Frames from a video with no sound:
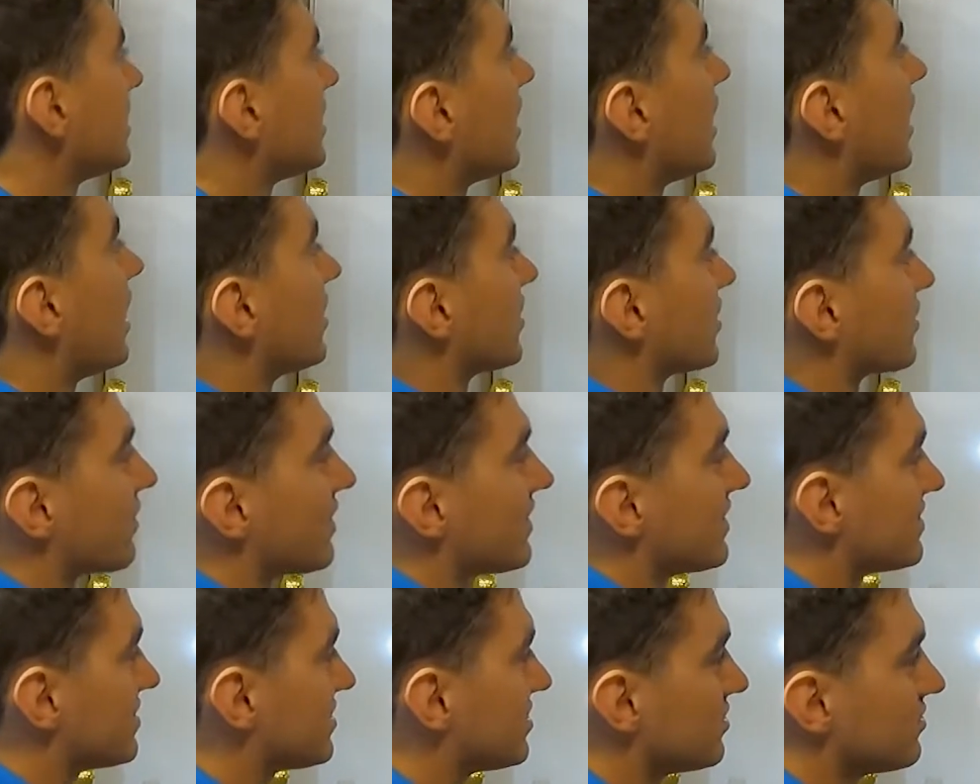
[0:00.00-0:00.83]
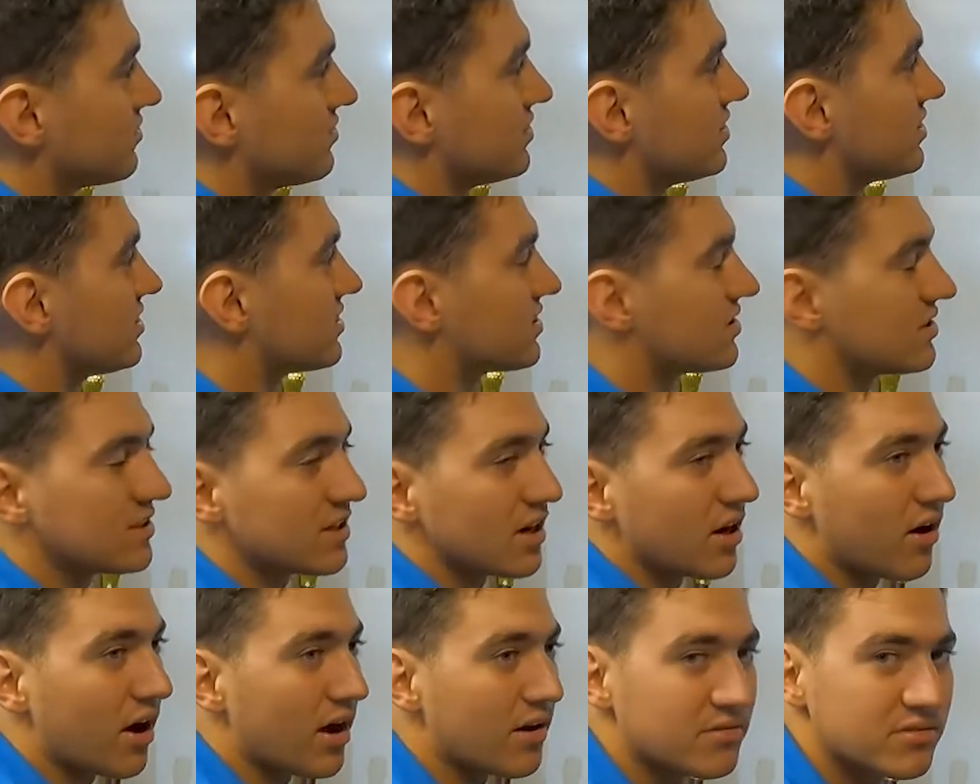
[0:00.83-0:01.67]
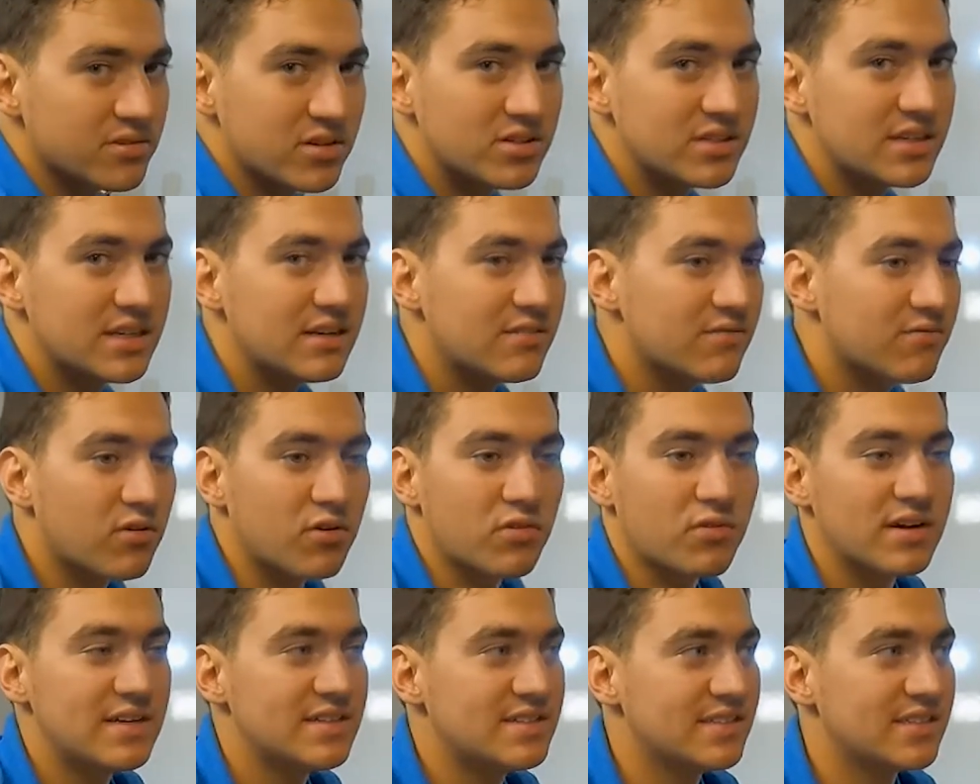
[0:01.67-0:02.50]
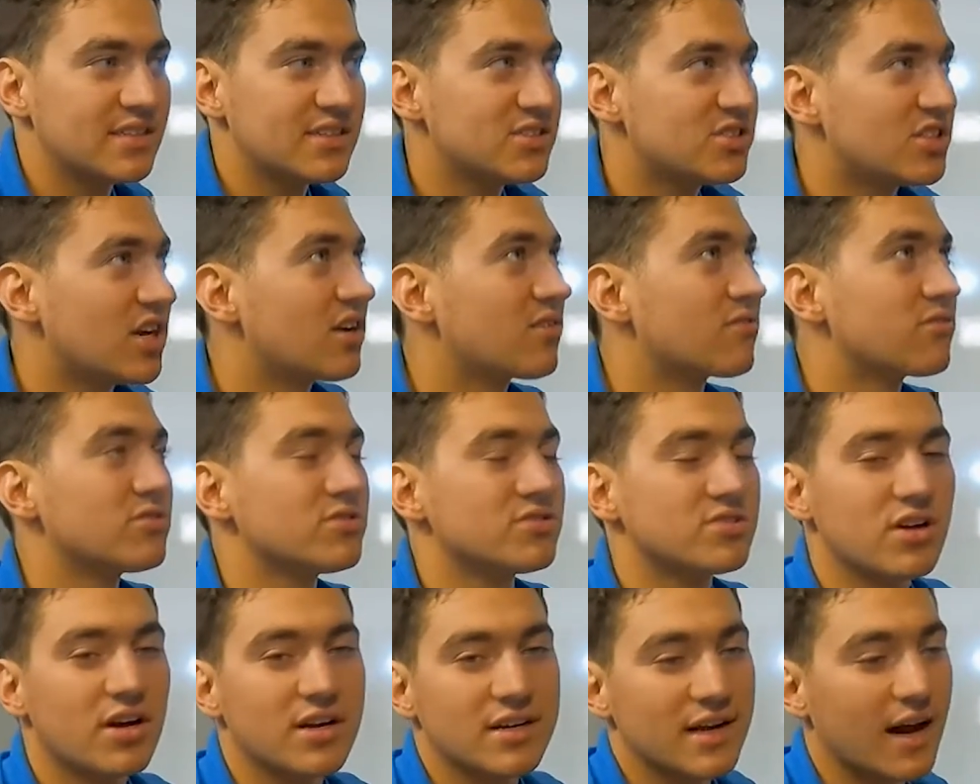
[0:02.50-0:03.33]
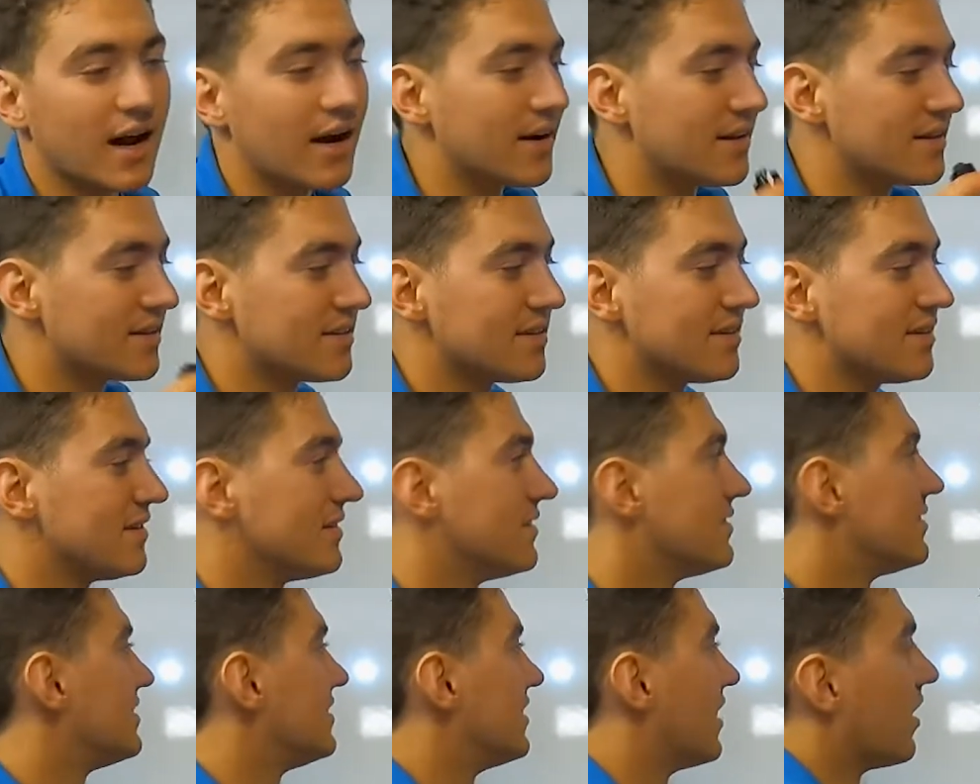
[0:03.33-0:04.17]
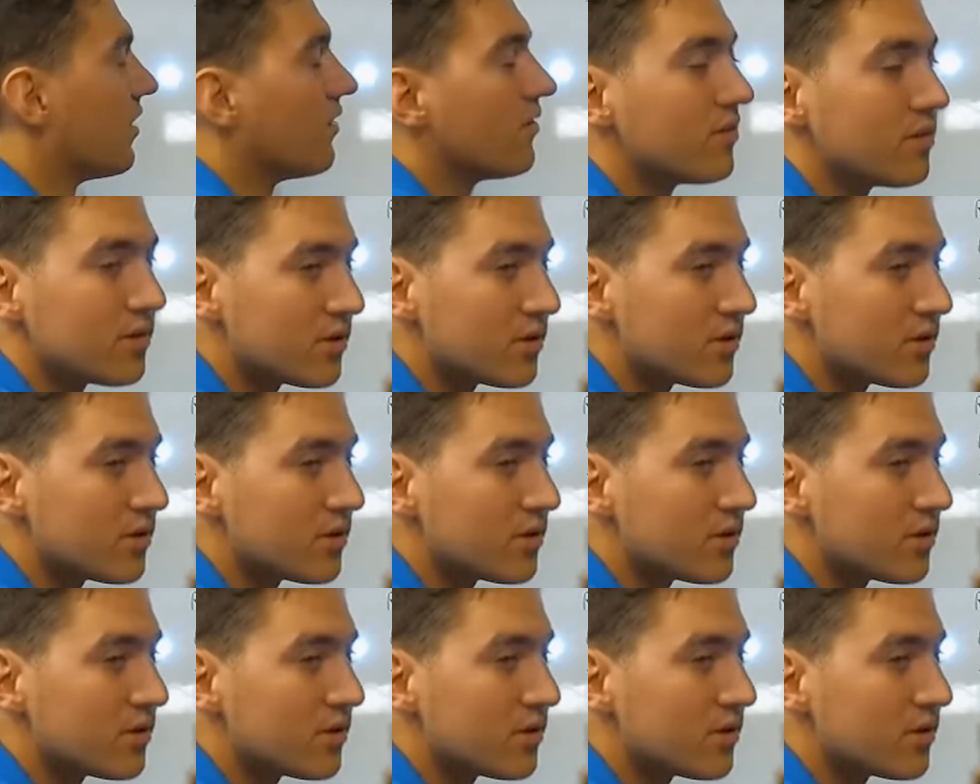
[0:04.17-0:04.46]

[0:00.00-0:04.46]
The race suit is, you know, I was gonna need it for racing in general, so I got it, and you know,